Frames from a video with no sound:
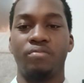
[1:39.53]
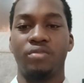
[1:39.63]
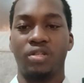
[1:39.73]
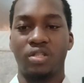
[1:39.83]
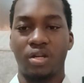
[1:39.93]

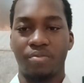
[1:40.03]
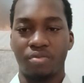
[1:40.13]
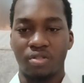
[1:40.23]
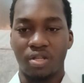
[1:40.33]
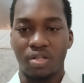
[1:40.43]
data
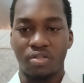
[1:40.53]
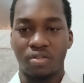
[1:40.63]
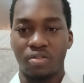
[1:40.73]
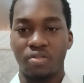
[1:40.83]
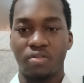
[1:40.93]

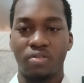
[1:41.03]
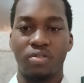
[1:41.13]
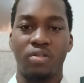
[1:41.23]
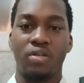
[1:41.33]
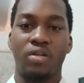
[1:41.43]
protection,
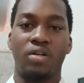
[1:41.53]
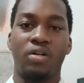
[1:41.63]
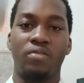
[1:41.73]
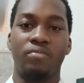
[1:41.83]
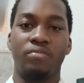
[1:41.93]

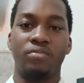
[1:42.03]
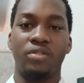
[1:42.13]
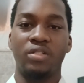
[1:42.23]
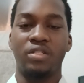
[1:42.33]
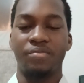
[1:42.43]

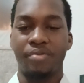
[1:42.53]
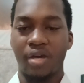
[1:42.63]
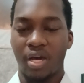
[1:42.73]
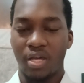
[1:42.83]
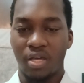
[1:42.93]
the
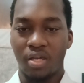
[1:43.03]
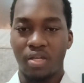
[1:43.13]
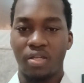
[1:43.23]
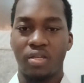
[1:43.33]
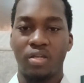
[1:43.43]
DPIA,
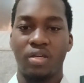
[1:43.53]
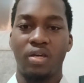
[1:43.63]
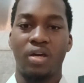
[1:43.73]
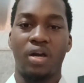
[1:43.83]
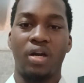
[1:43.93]

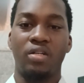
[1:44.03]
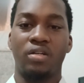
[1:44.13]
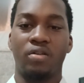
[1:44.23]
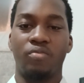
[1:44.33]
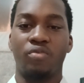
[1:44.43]

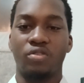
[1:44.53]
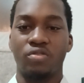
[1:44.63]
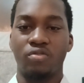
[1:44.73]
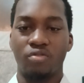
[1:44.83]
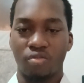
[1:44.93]
and what to
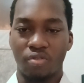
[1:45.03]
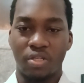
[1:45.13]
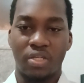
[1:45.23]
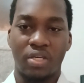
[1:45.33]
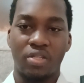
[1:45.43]
do
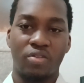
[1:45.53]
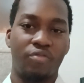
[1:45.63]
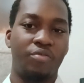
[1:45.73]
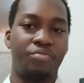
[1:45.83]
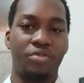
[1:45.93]
in case of a
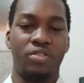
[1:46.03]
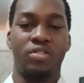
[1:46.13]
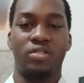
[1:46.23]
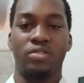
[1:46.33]
breach.